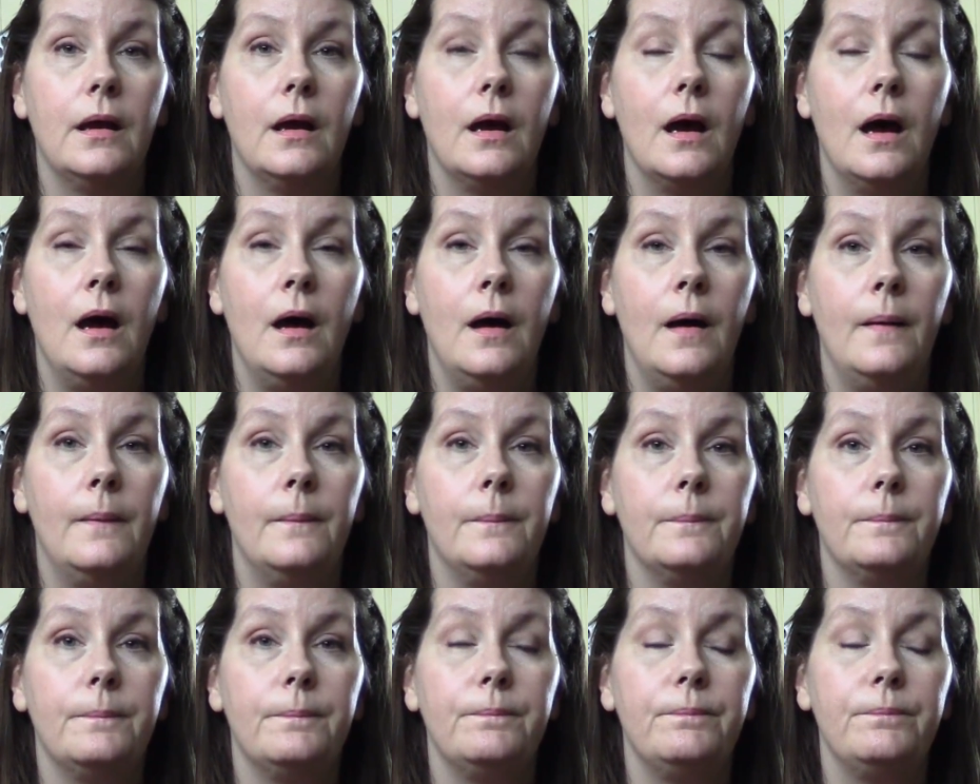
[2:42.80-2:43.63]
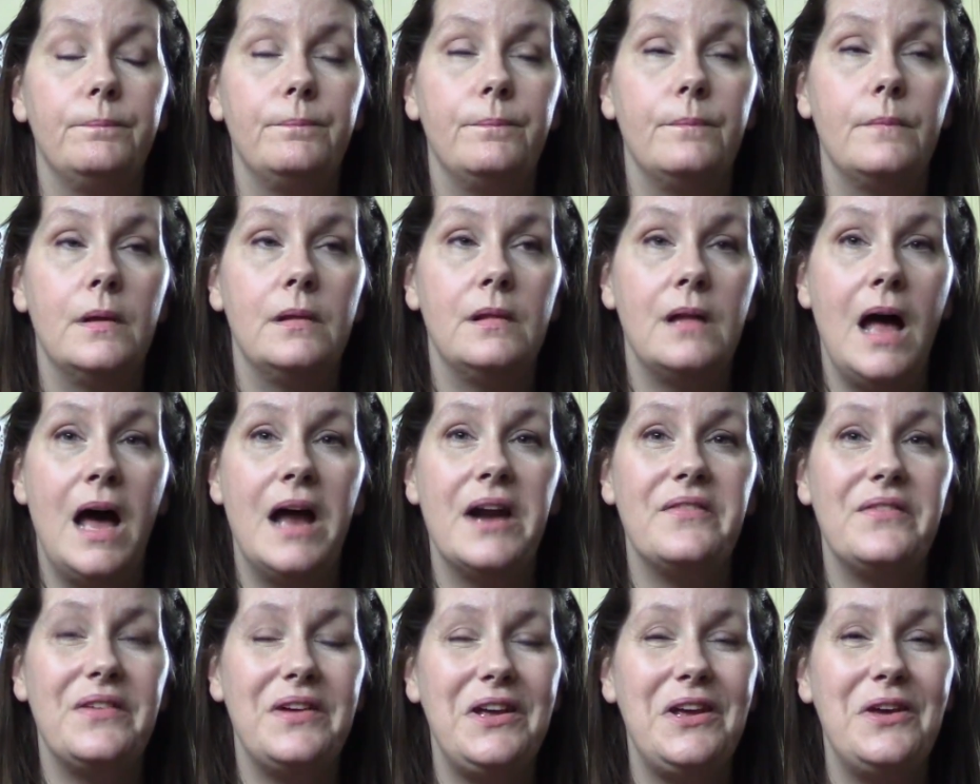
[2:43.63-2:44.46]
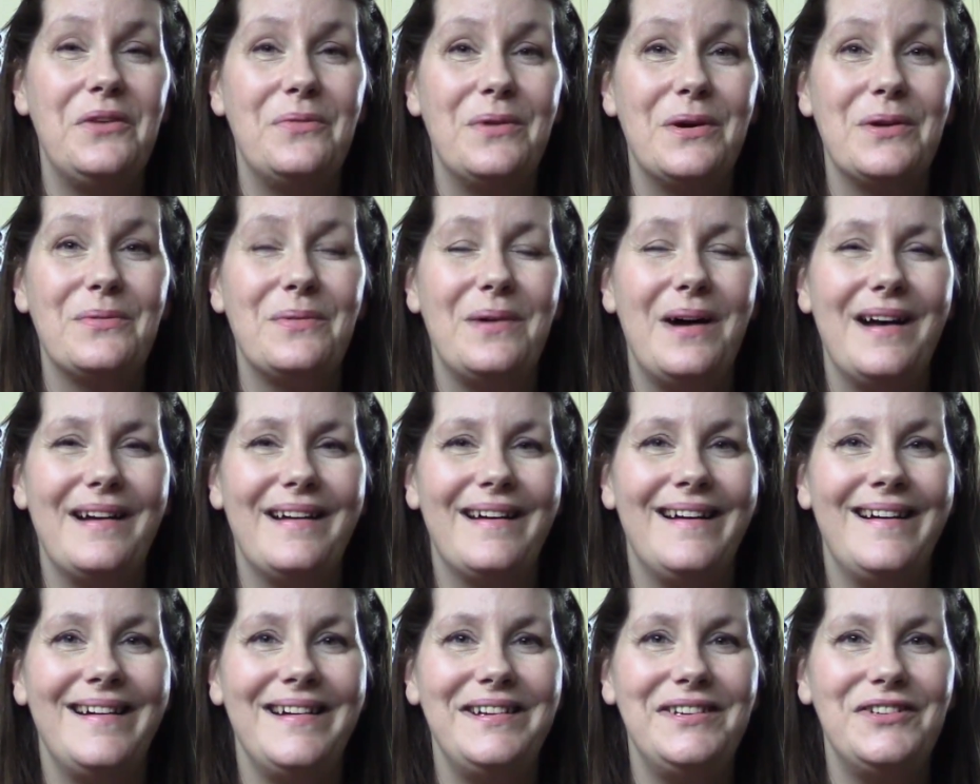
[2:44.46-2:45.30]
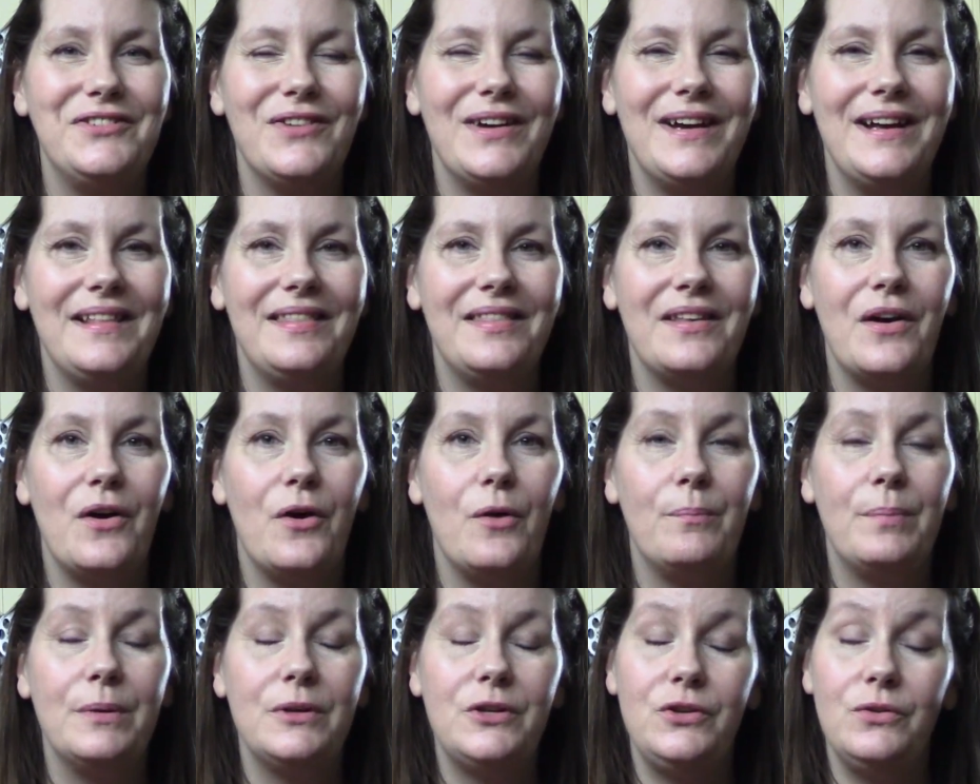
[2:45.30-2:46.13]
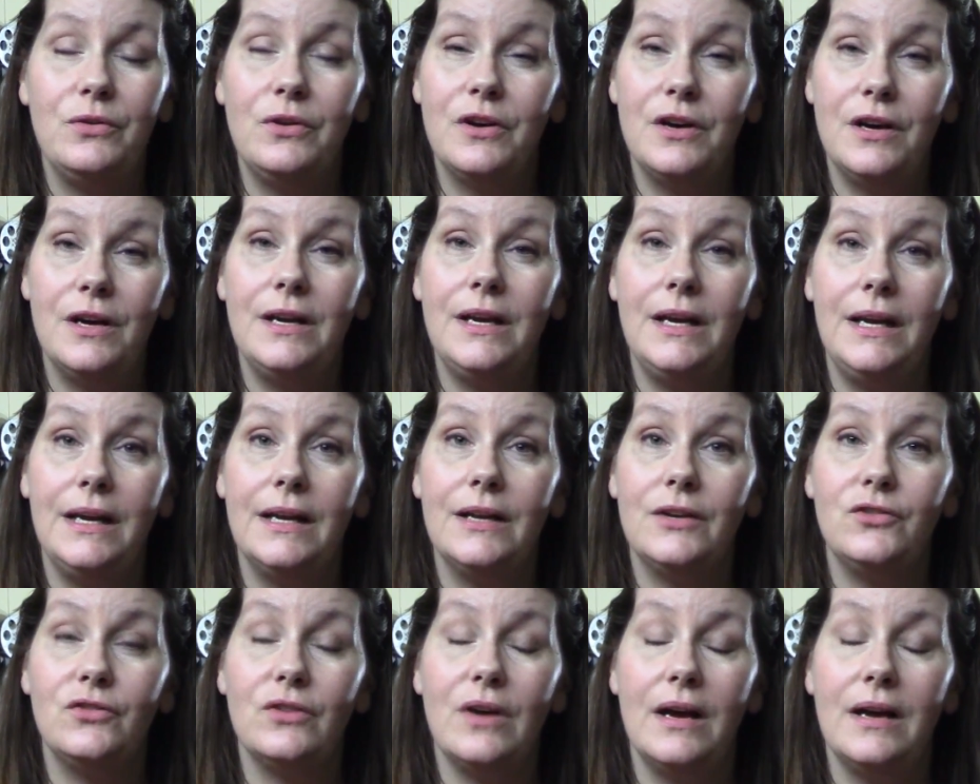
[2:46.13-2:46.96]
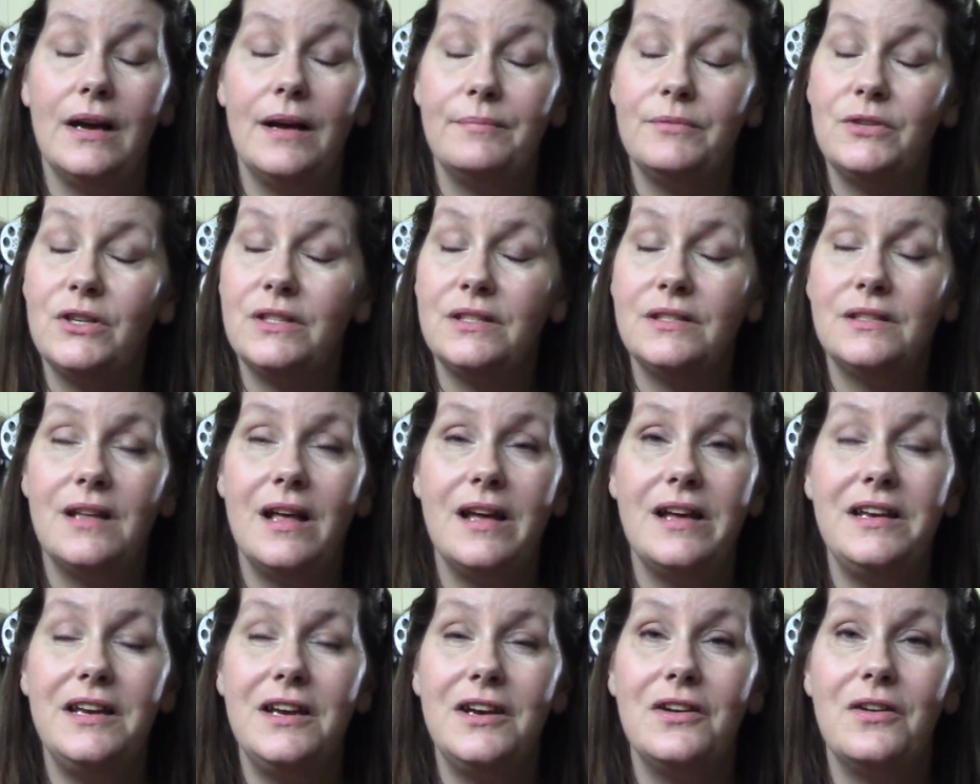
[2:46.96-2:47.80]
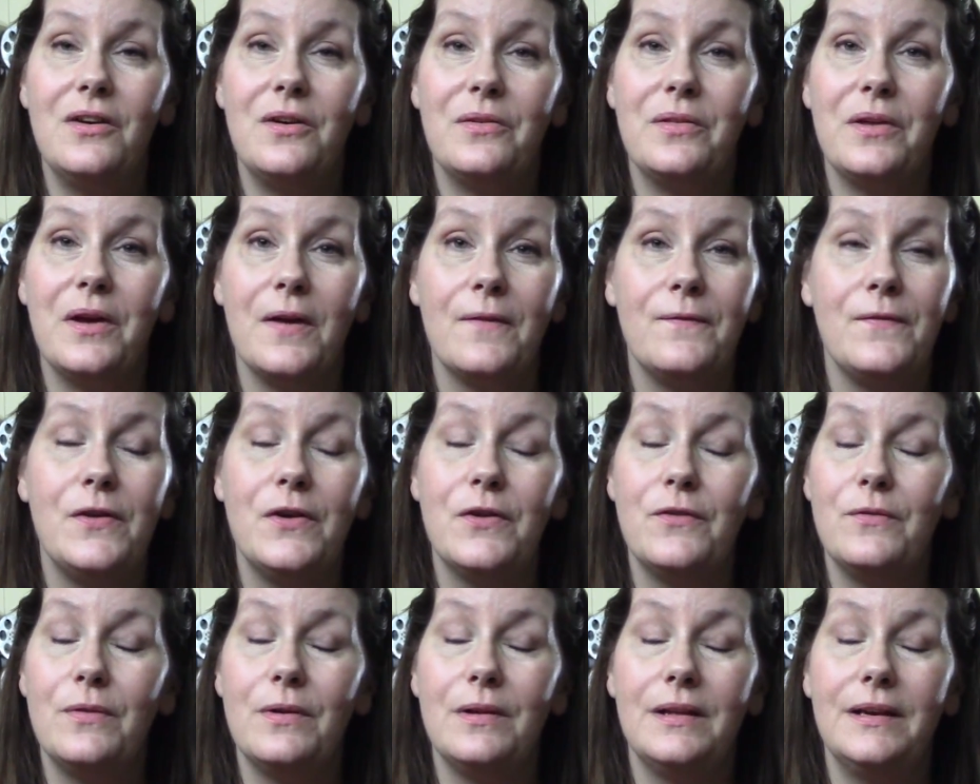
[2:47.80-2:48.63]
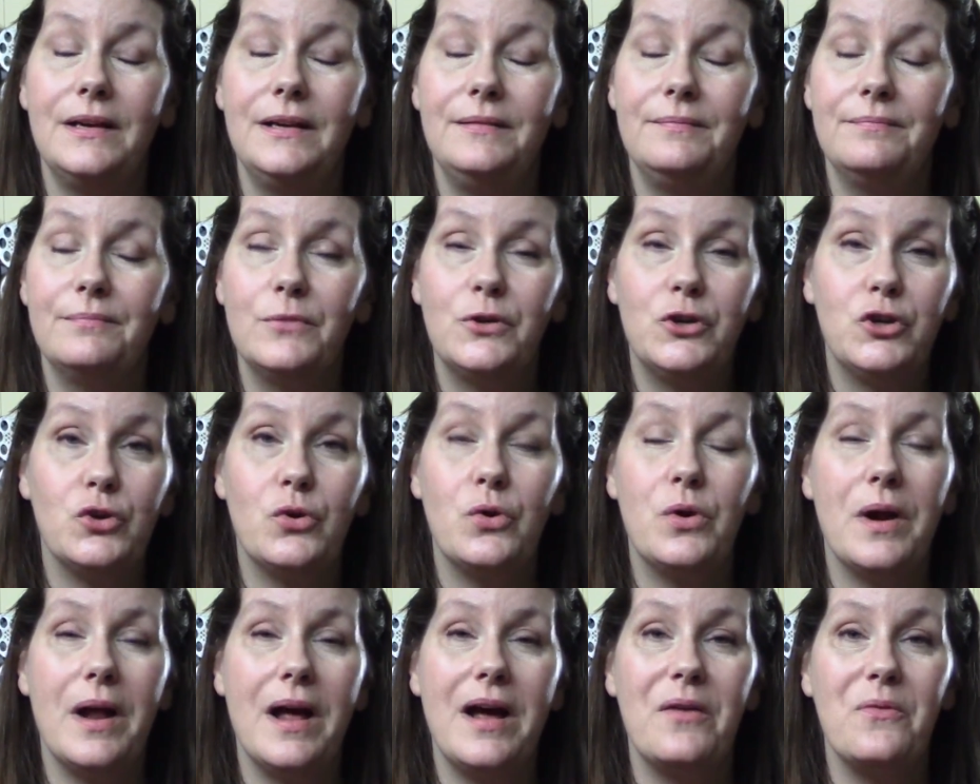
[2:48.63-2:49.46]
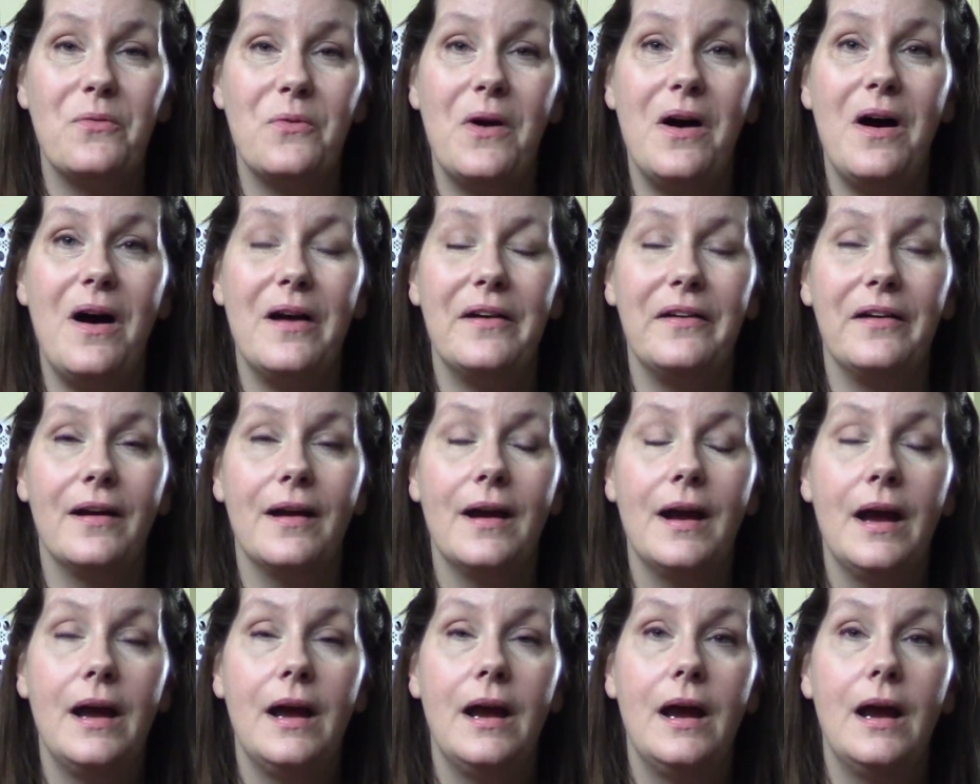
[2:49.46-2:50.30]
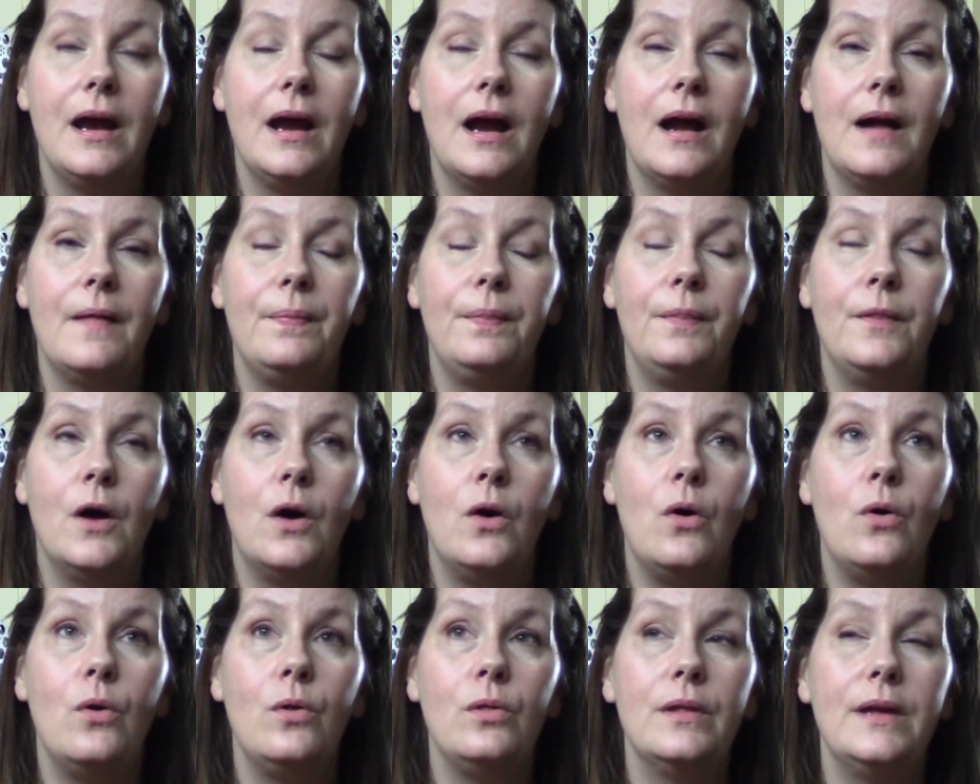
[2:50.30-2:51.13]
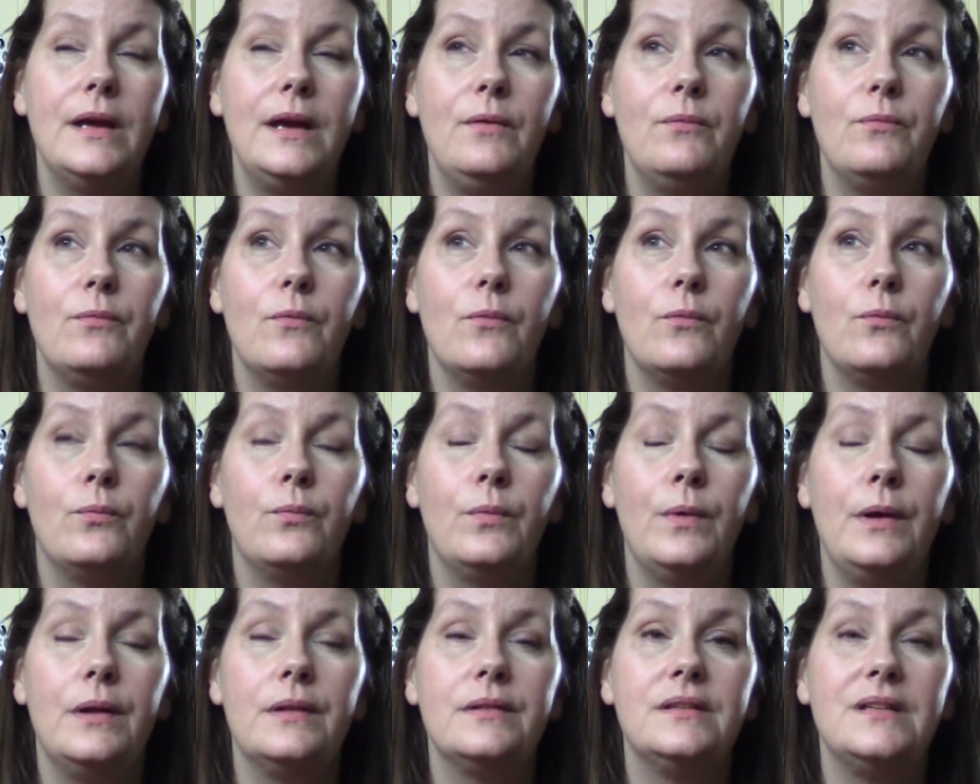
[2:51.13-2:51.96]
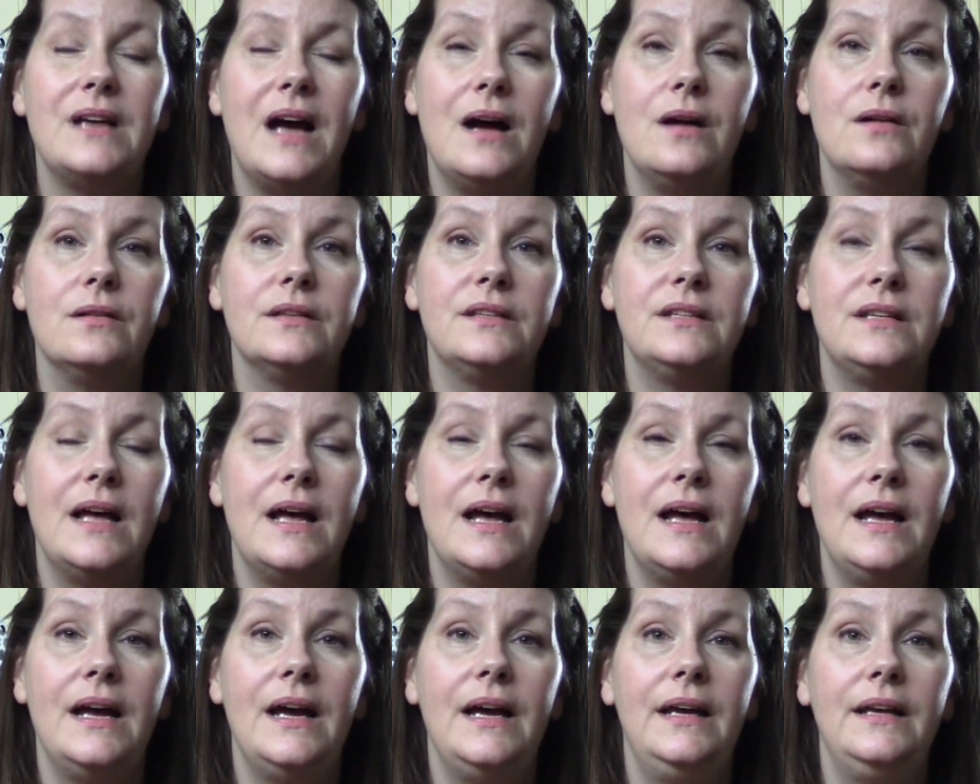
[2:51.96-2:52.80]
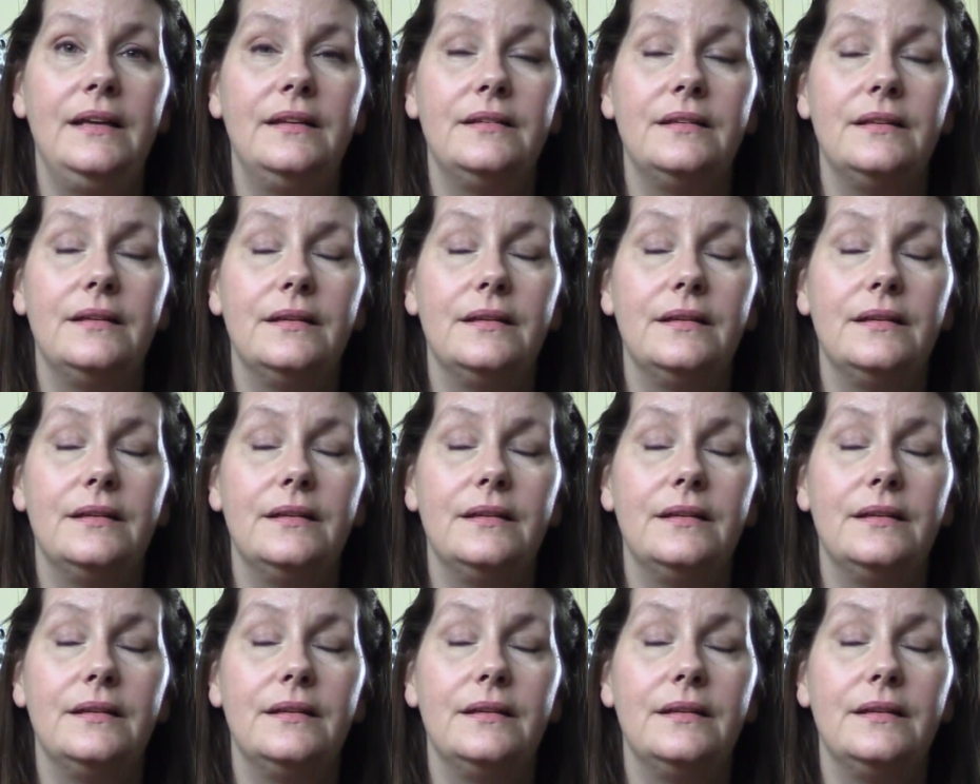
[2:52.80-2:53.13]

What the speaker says: A lot of it you would want to hydrate though, but you could eat it dry. I'm just letting you know there if you're really short on water. The only real downside